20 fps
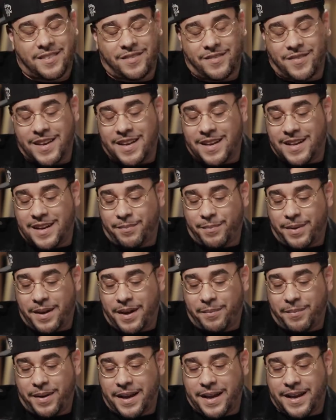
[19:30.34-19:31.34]
Man,
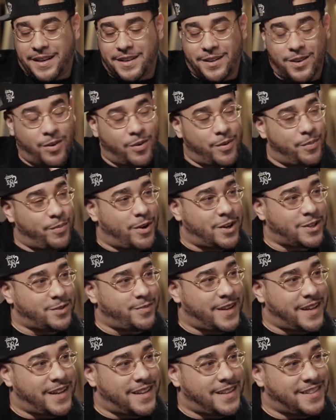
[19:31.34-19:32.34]
I might have to go with March
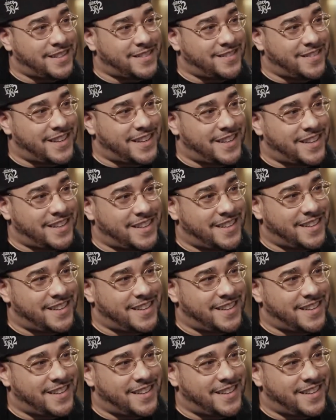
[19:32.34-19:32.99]
Madness, man.